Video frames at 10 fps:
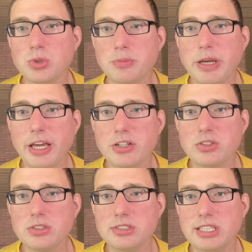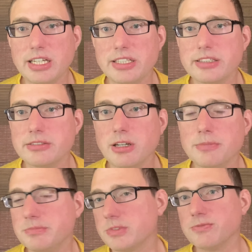panel that can
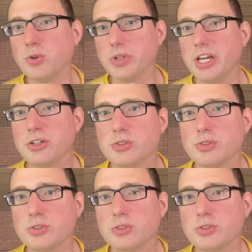pull out